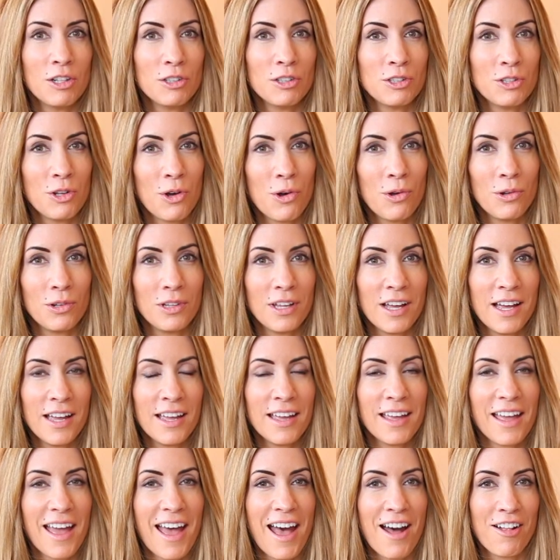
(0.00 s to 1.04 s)
Lola,
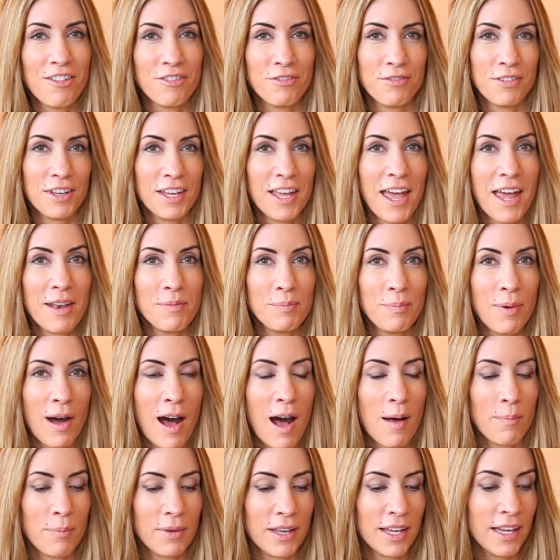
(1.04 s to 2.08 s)
Alfie, and
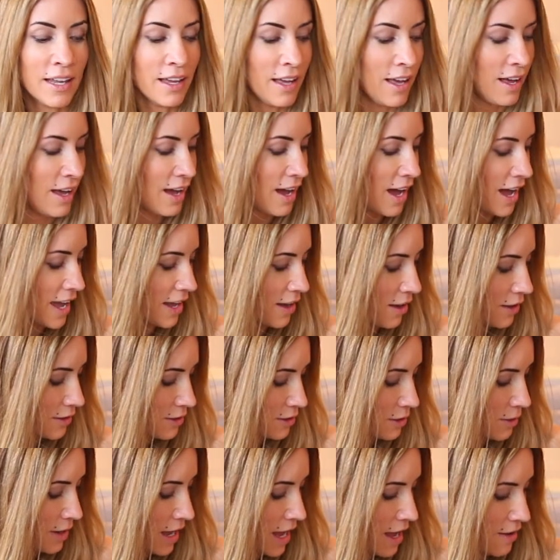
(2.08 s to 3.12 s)
Poppy. I
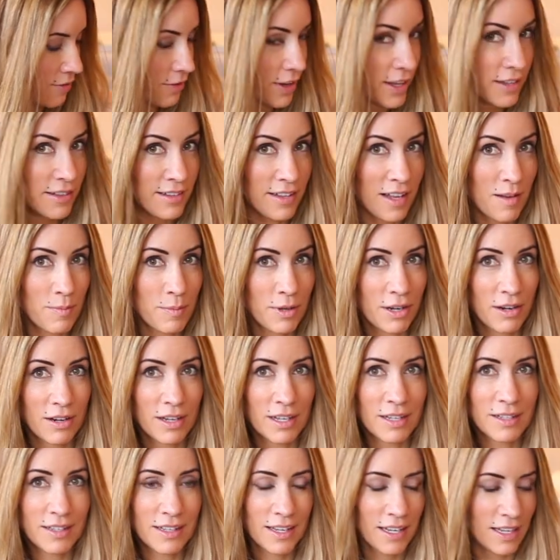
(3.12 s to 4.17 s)
also have a
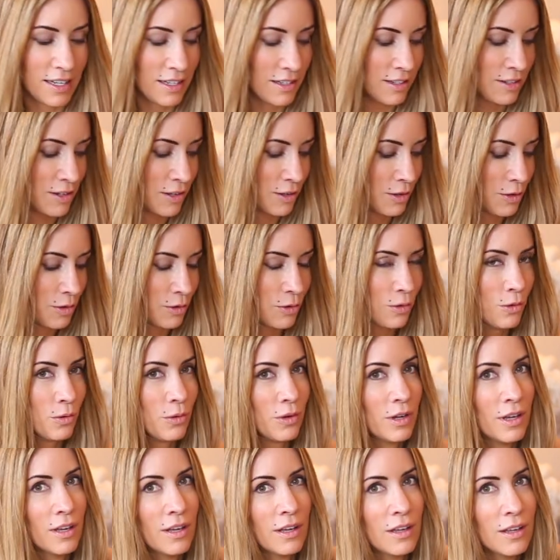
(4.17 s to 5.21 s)
Siberian kitten who
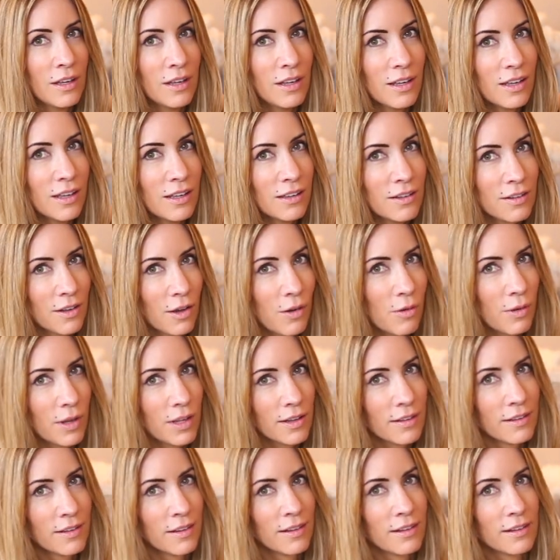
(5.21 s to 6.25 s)
is
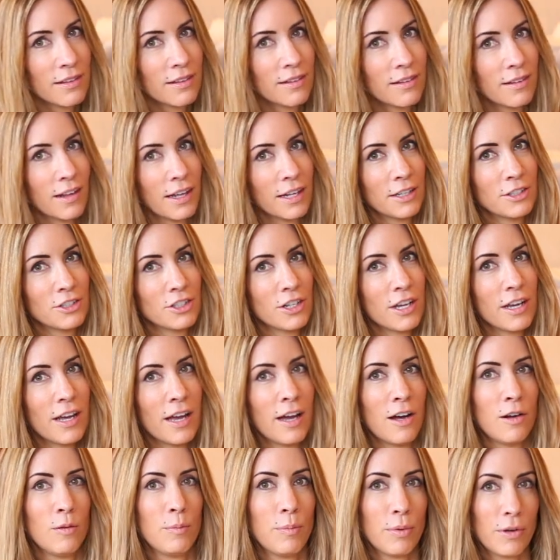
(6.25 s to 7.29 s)
always such a
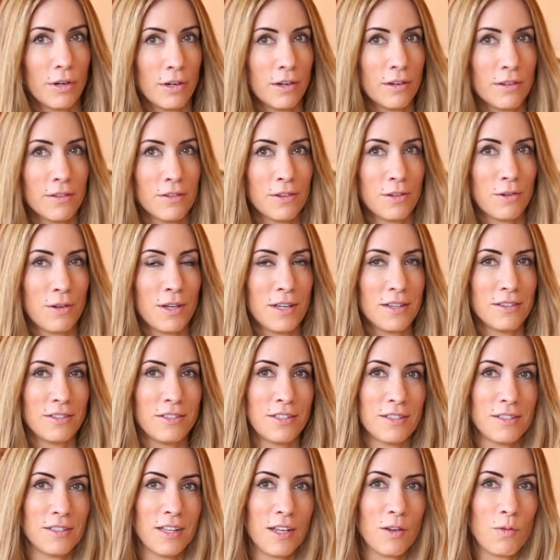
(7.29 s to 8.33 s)
helper, so he's
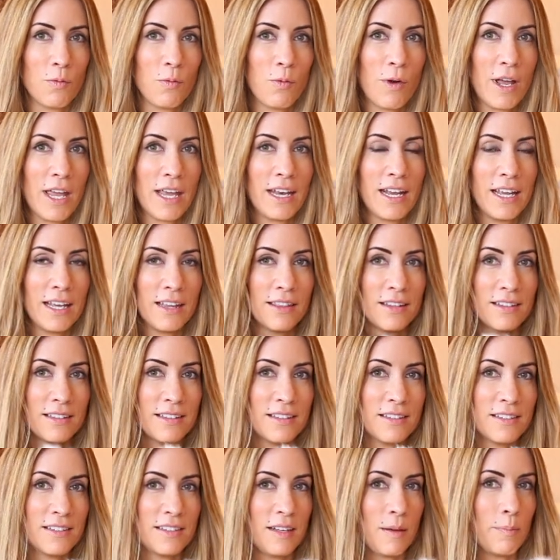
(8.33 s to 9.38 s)
just like waiting. This
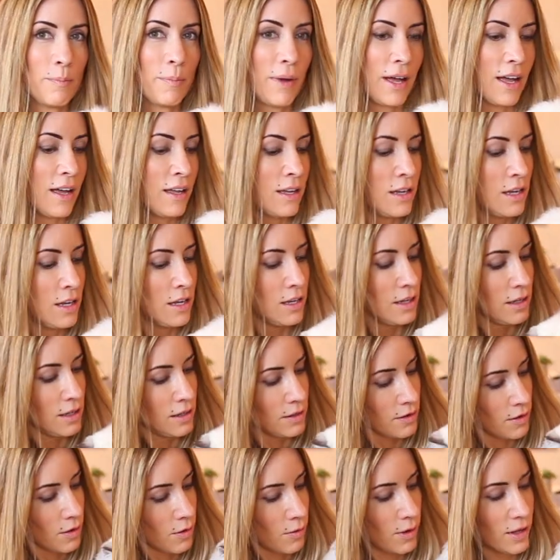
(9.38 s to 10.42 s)
is Simba.
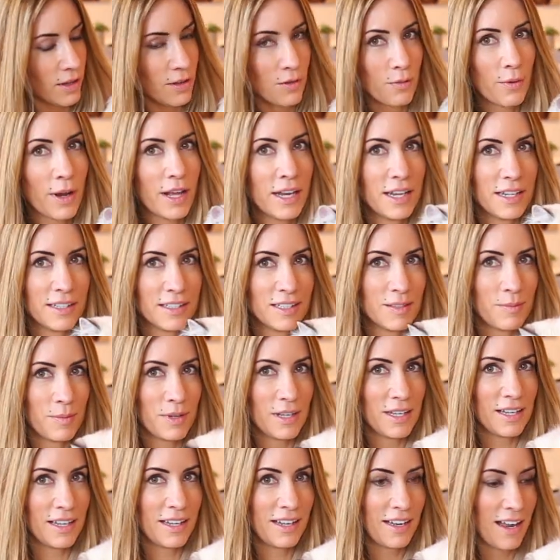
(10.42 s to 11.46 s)
He's always ready to
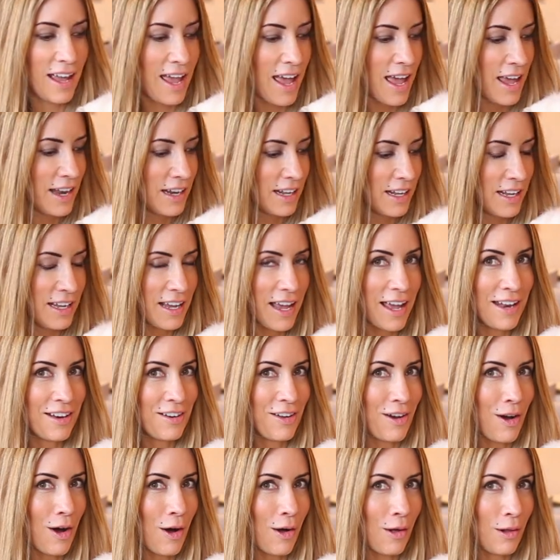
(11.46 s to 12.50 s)
be in any and
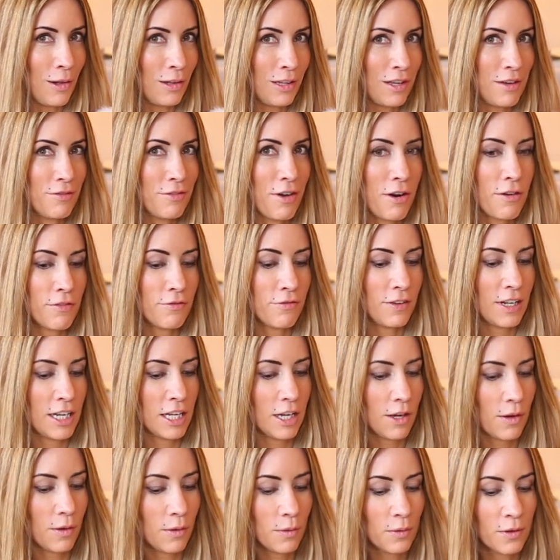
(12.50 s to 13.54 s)
all of our
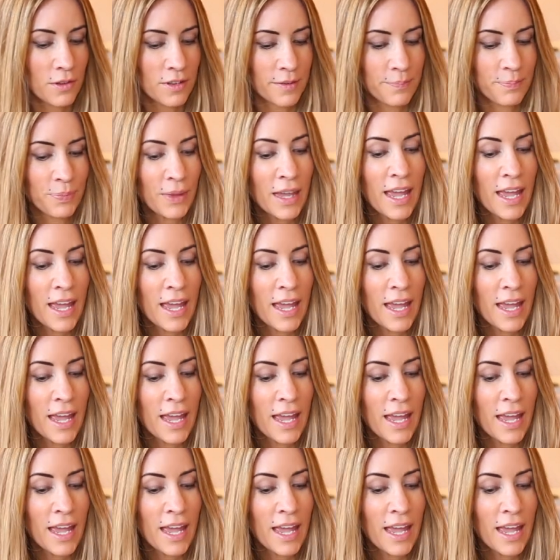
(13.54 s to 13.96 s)
videos.